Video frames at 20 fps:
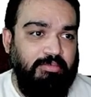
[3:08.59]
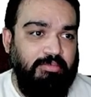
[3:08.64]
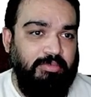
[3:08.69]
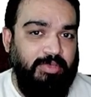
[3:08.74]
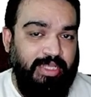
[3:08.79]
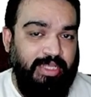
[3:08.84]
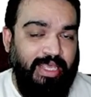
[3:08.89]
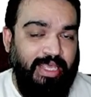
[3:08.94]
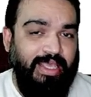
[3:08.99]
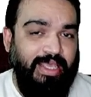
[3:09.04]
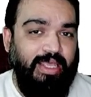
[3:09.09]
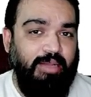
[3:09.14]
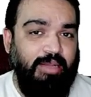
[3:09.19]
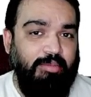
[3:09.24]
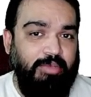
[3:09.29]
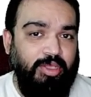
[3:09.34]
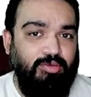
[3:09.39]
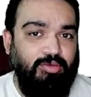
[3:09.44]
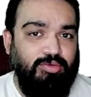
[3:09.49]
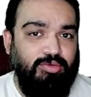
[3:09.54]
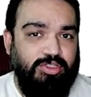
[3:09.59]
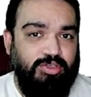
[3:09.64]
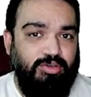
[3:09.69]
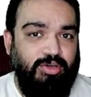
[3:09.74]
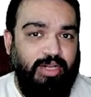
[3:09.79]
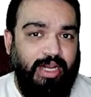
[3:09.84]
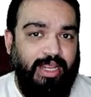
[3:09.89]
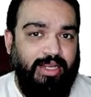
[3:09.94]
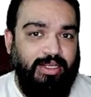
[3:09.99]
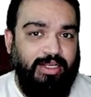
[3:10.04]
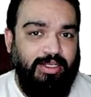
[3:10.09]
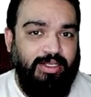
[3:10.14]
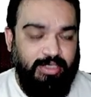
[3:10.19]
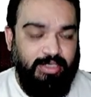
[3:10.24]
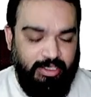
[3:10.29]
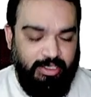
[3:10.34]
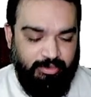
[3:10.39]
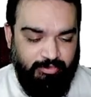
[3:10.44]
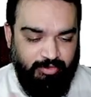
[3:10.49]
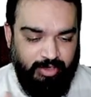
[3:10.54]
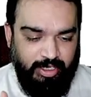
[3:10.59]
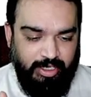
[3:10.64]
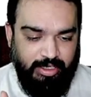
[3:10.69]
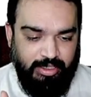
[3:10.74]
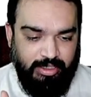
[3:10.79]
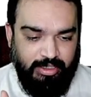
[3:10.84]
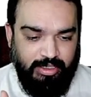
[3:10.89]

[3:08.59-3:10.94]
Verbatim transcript: they can be used to track different